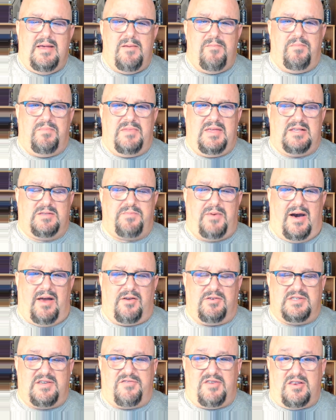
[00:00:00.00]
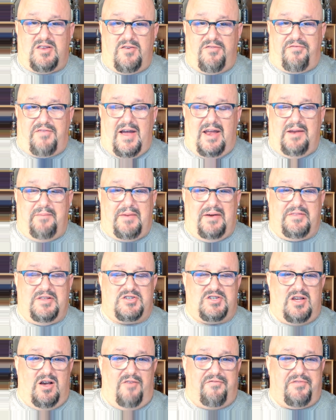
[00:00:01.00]
these bottles. If you do find them on the
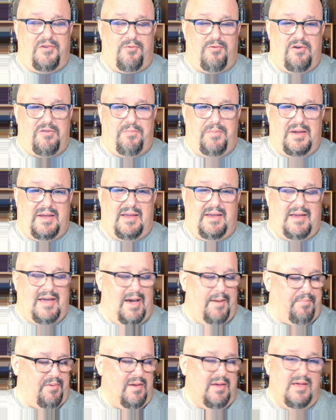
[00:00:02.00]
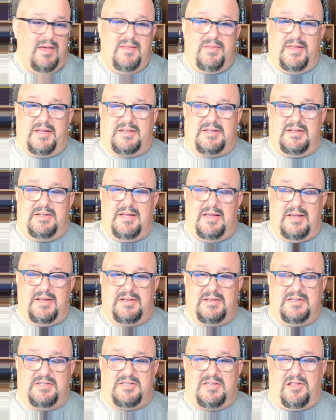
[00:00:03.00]
shelf, they're worth picking up. The
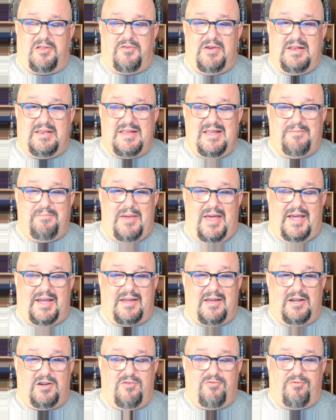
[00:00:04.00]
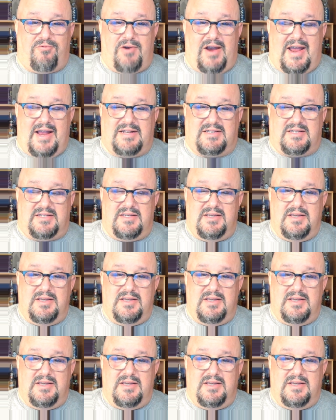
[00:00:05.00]
distillery did make a great